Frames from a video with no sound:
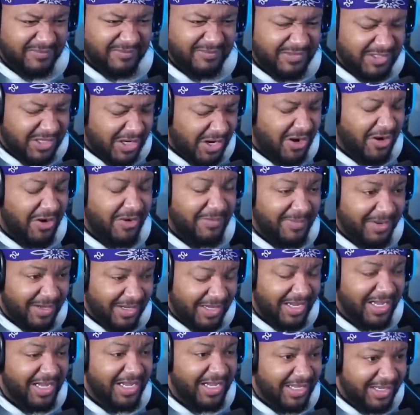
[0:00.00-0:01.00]
Pushing oh, forward,
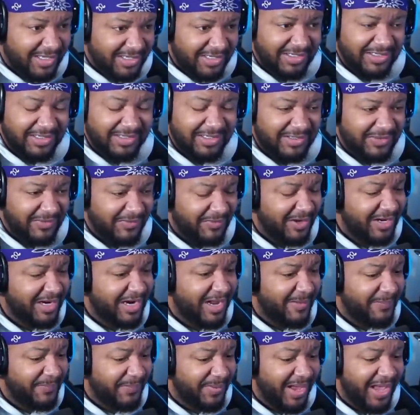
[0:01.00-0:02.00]
man. Look, I can't. Run
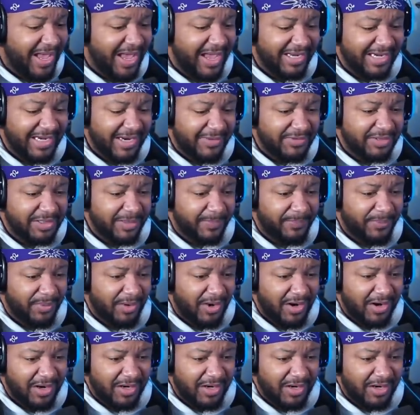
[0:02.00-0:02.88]
that back. That was a bar.